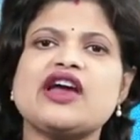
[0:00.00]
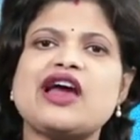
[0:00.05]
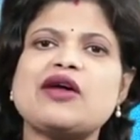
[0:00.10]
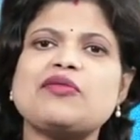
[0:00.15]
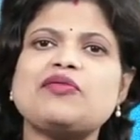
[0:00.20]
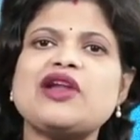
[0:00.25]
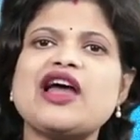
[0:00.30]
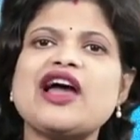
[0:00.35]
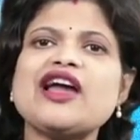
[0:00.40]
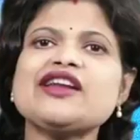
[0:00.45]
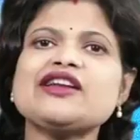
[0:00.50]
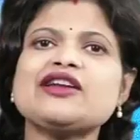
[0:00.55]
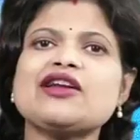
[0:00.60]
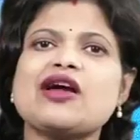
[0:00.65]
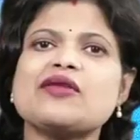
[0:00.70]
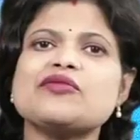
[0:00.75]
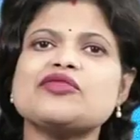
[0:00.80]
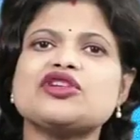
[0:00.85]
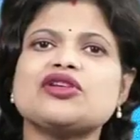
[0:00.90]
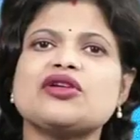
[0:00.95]
applied
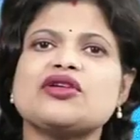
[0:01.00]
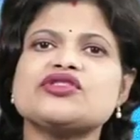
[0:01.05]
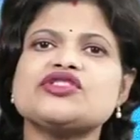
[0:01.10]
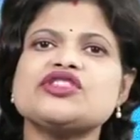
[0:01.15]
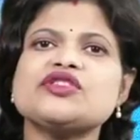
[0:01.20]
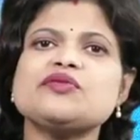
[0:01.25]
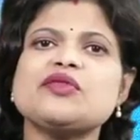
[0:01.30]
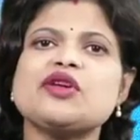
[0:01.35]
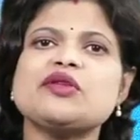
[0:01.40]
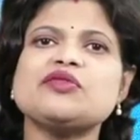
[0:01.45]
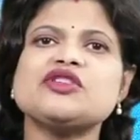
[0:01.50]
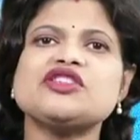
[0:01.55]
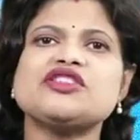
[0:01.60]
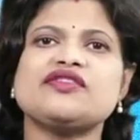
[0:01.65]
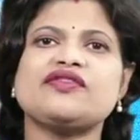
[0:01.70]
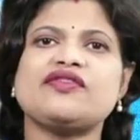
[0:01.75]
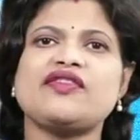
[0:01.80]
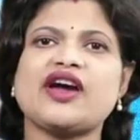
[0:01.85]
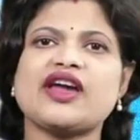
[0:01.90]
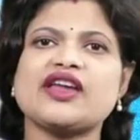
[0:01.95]
climatology may be
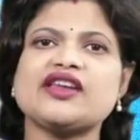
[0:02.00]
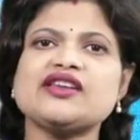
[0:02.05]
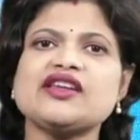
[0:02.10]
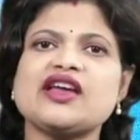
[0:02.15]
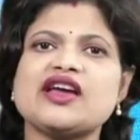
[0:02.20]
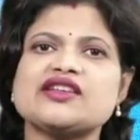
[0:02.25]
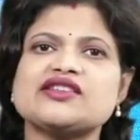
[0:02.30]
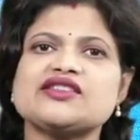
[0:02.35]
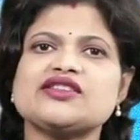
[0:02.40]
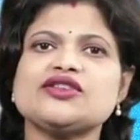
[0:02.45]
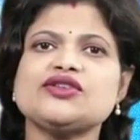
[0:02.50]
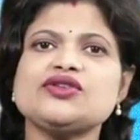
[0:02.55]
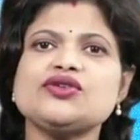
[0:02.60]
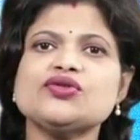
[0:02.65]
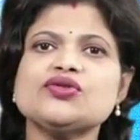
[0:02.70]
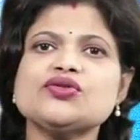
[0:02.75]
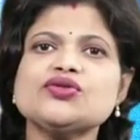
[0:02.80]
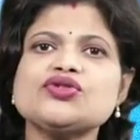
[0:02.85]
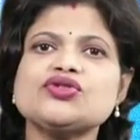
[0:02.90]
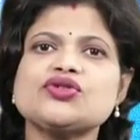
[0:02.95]
defined as the
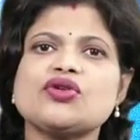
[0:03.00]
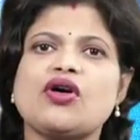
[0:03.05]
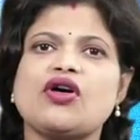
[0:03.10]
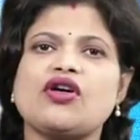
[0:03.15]
use